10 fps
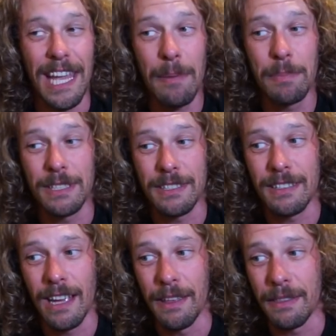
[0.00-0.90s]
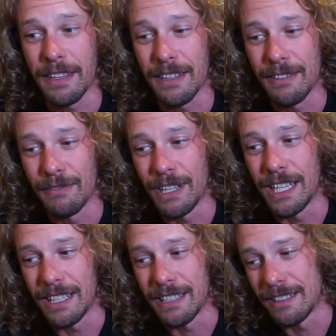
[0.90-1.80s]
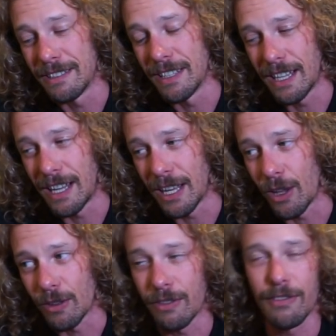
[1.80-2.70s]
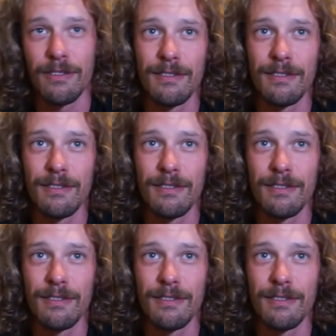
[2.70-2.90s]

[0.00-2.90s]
The gap is, I think, really a lot.